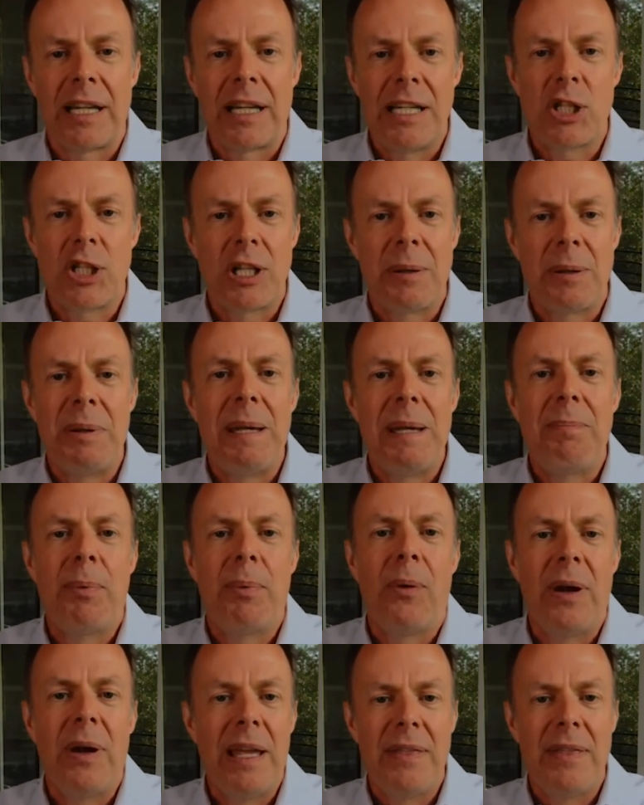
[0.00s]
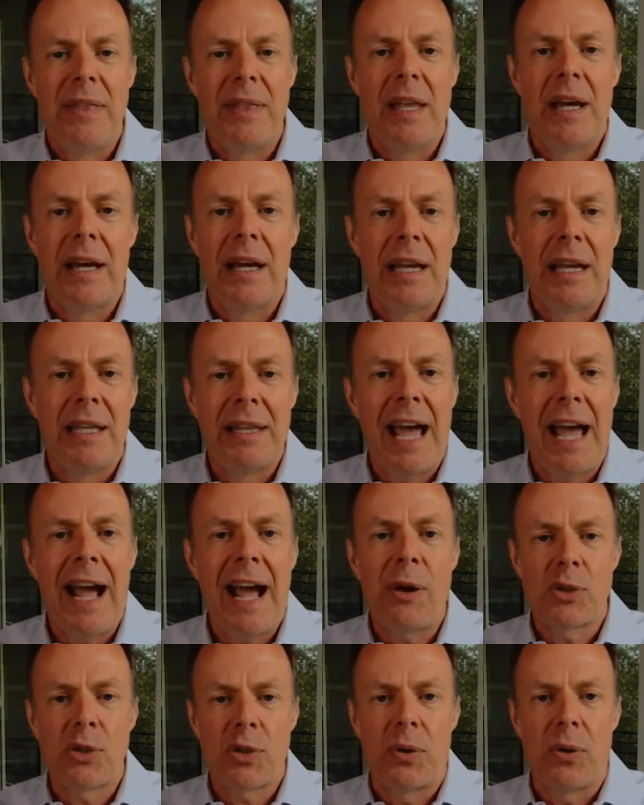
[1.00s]
each of the people in the
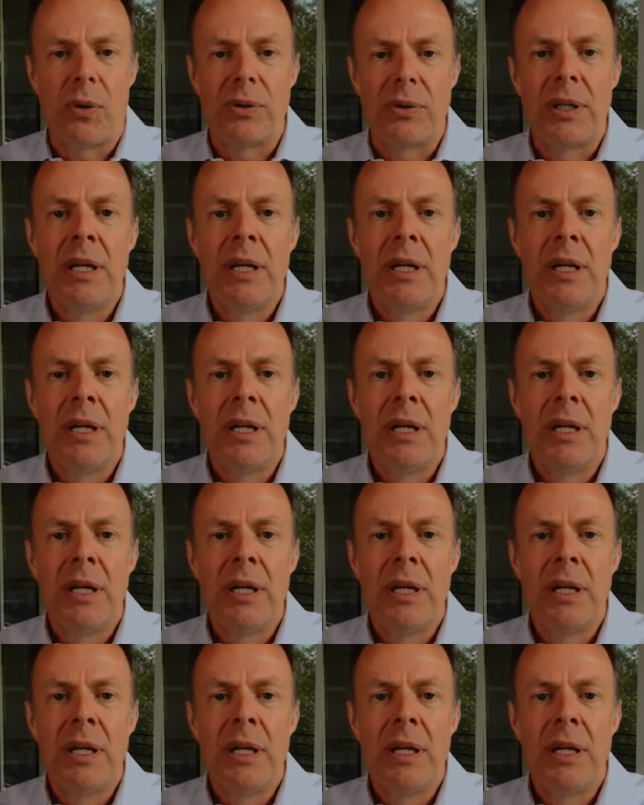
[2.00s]
household.